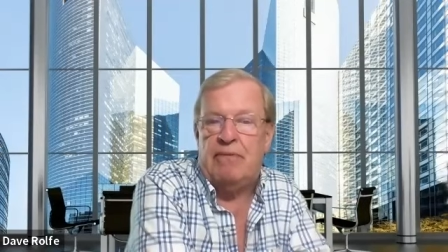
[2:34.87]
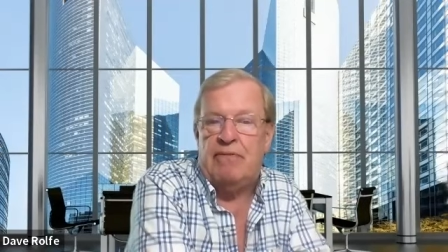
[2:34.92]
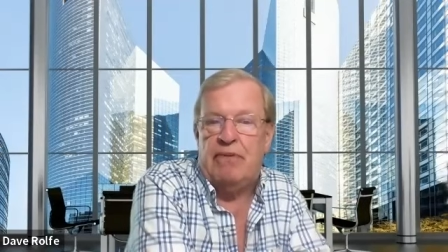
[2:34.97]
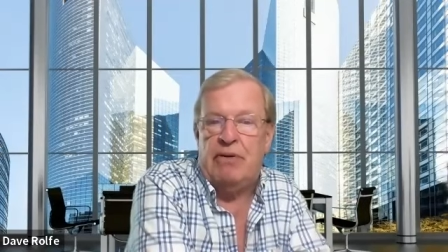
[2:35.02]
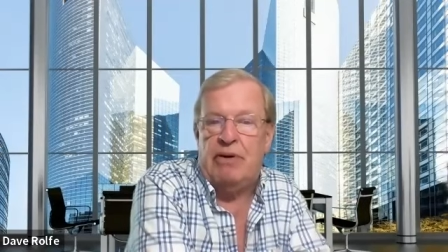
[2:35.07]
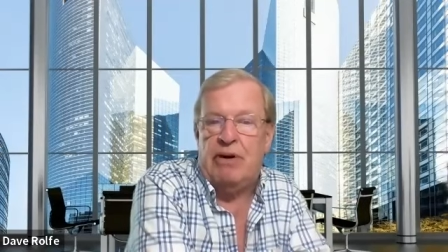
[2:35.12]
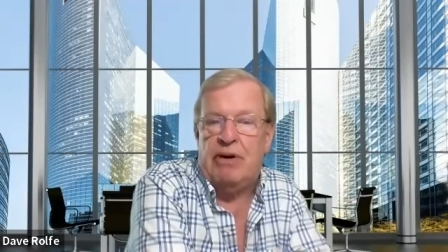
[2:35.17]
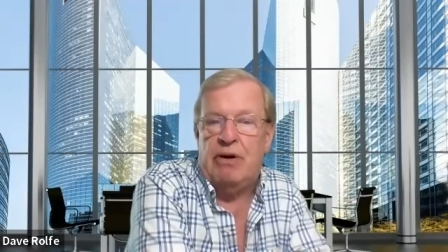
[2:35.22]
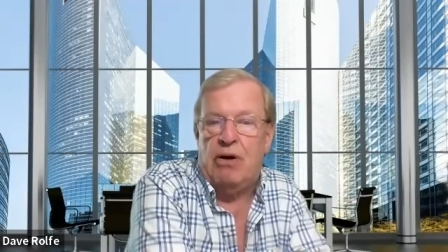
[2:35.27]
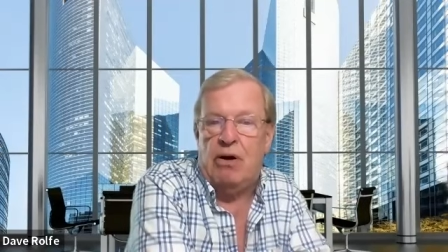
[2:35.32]
be
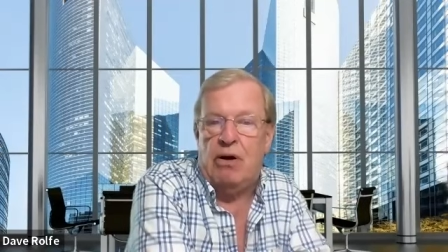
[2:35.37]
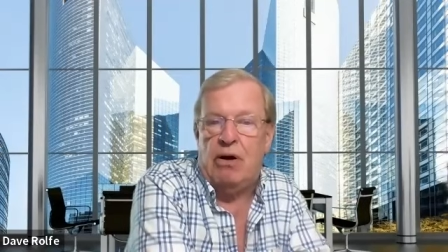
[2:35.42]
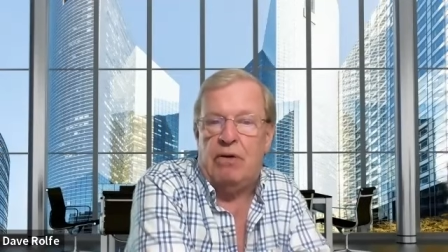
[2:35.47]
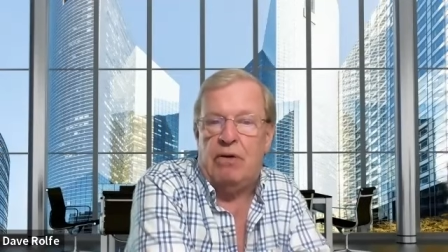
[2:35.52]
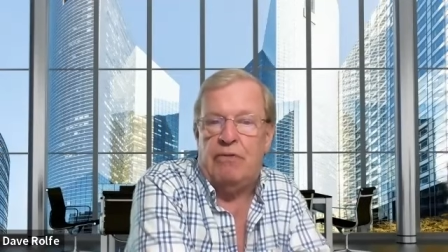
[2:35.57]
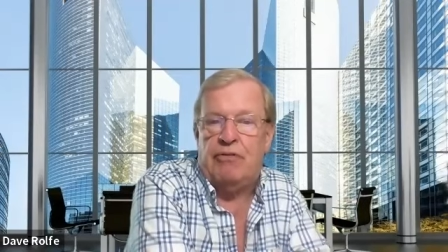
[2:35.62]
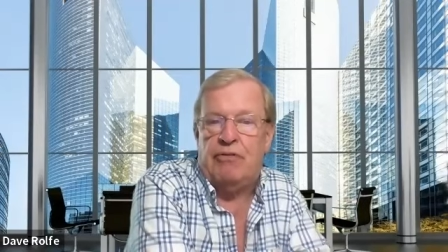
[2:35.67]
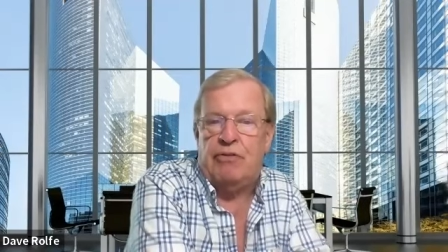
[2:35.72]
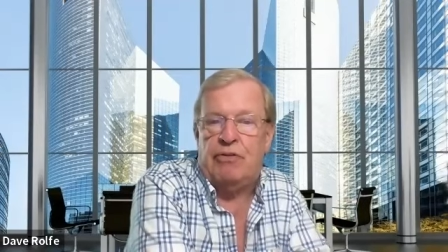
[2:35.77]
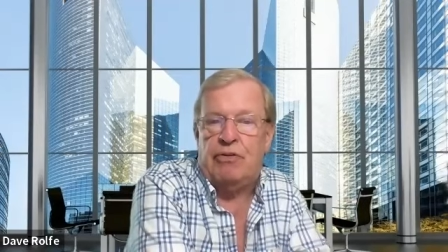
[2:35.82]
very
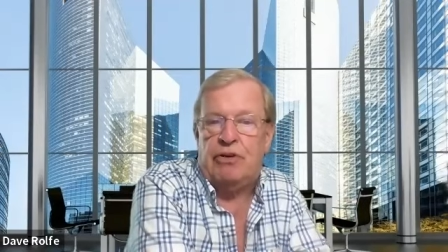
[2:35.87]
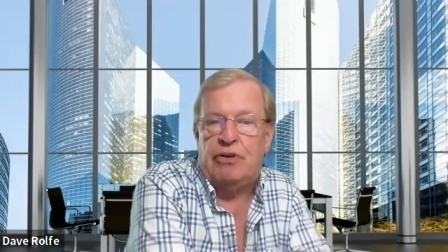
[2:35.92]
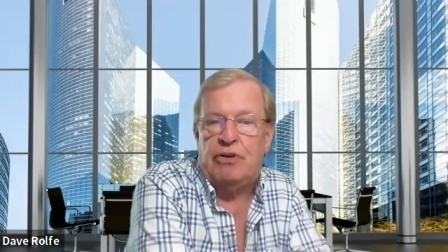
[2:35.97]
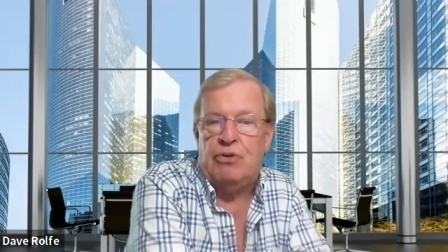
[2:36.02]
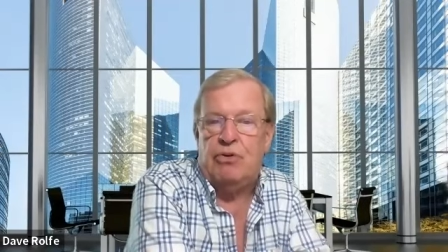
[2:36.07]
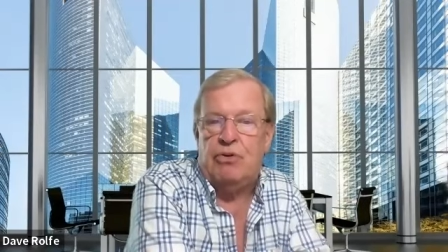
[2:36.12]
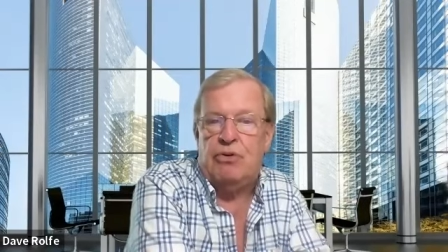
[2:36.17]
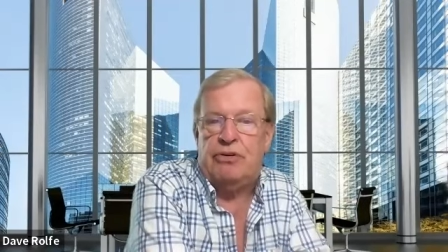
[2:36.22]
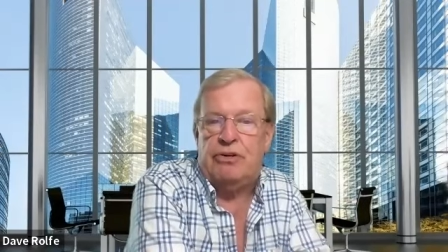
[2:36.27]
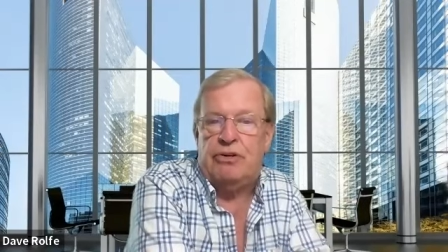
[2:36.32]
hard for
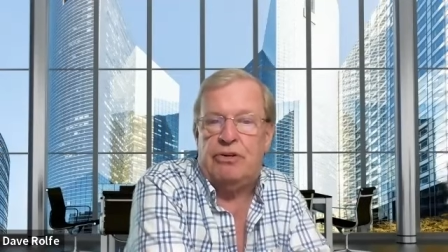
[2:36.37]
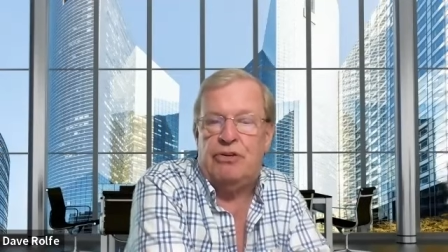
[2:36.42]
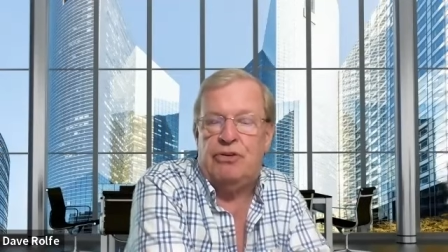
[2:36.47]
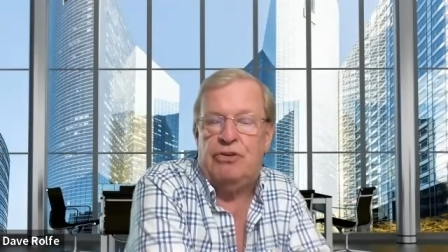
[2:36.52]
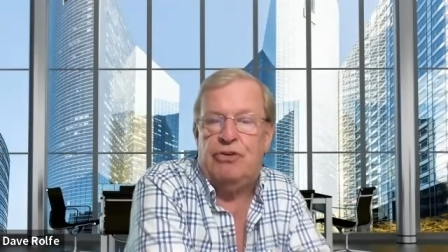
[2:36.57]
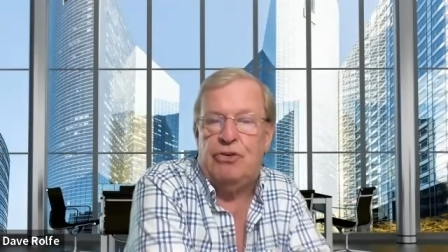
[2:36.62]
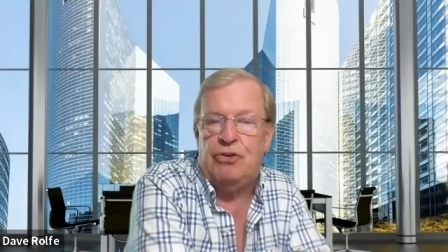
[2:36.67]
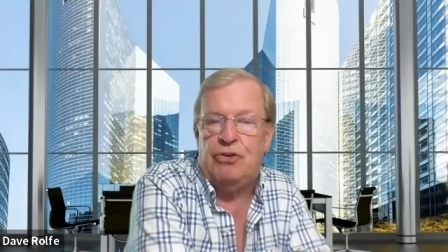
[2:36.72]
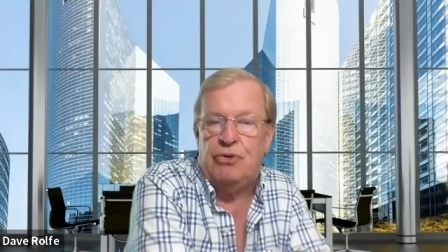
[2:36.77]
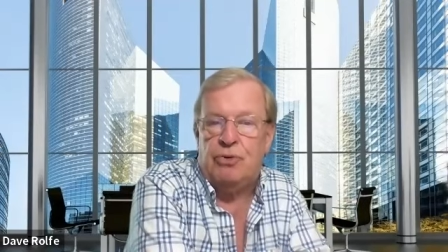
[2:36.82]
you to
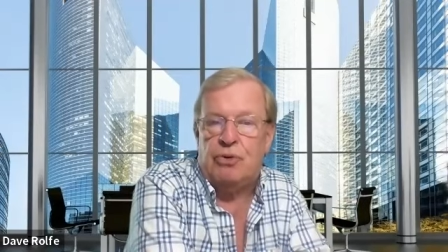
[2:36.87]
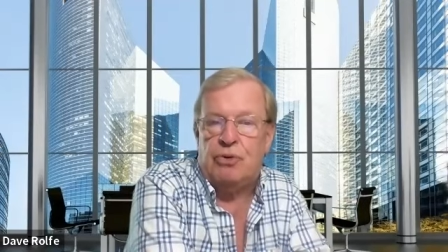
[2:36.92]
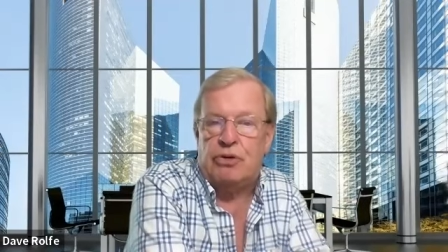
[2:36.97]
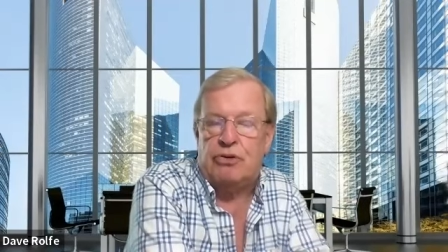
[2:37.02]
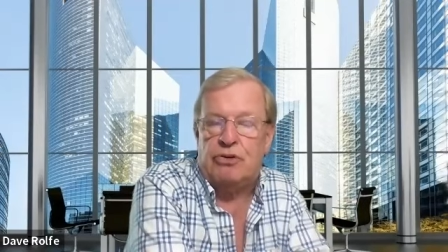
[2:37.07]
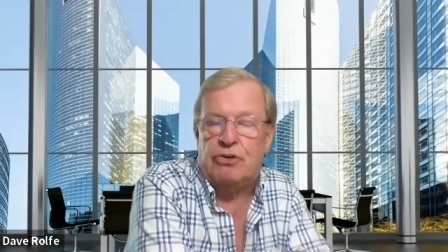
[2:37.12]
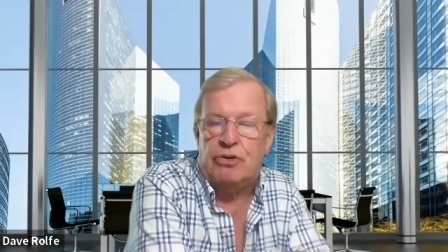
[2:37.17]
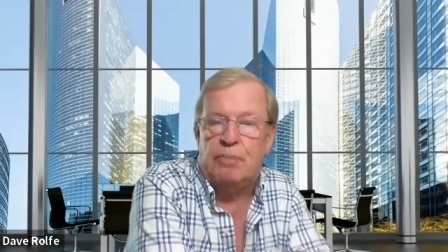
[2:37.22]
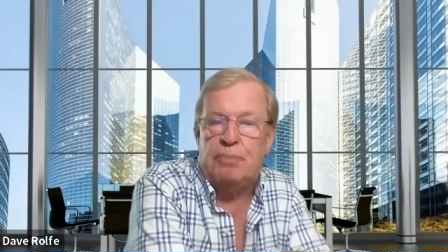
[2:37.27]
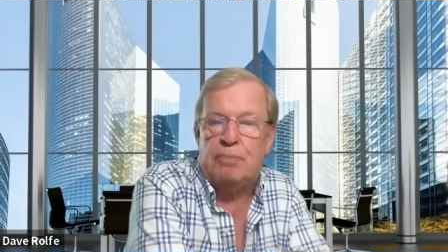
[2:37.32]
do or
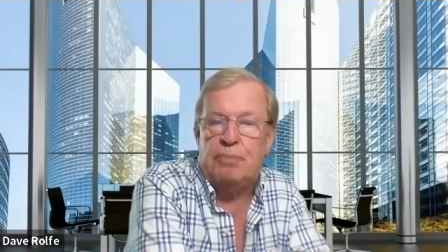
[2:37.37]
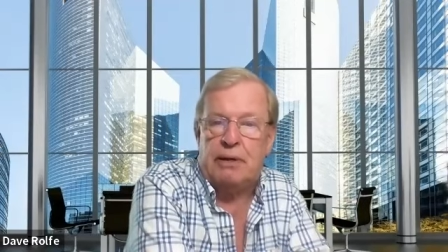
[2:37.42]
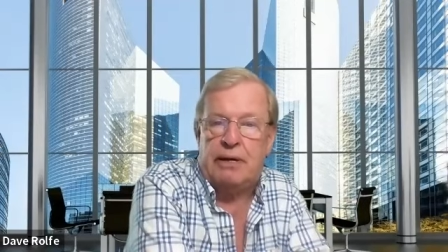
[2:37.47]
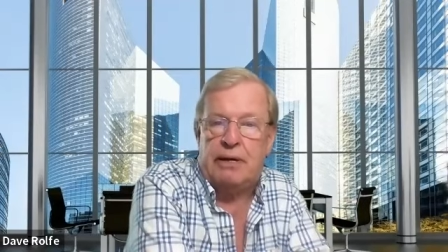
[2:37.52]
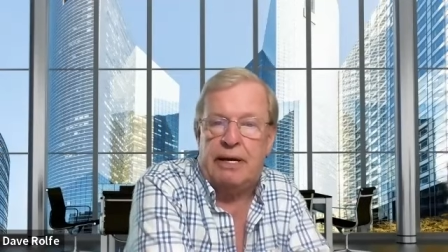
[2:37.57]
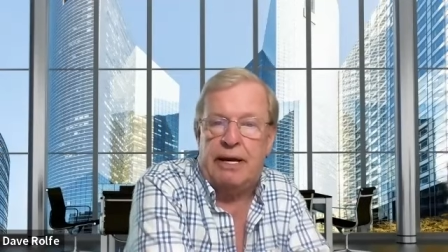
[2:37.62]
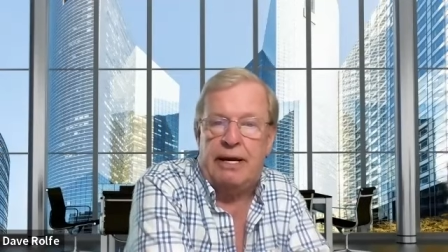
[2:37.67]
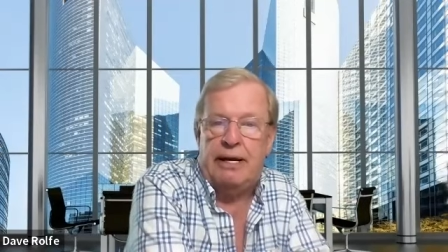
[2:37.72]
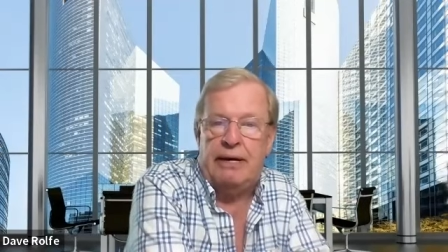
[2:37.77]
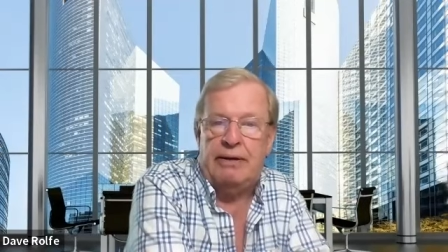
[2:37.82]

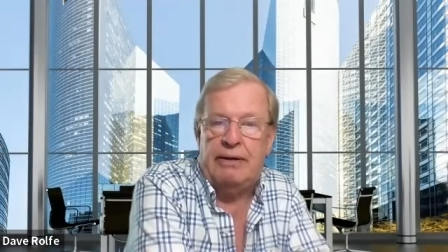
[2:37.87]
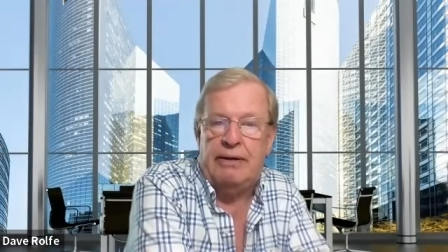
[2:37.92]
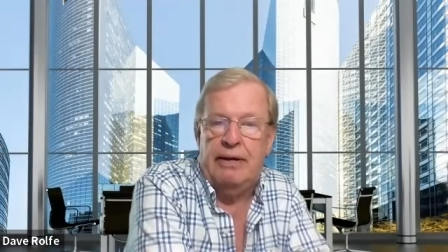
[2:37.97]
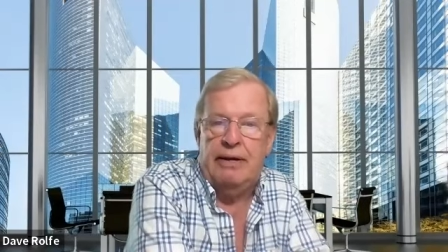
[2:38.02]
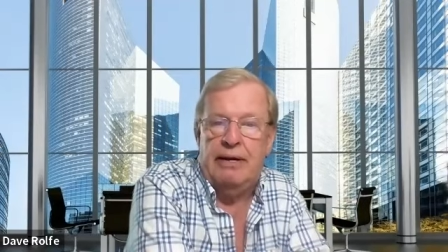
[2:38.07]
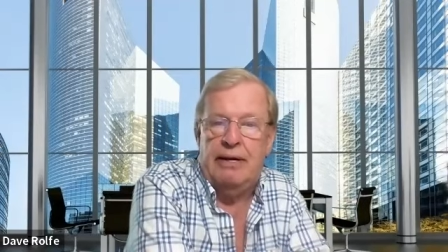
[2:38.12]
duplicate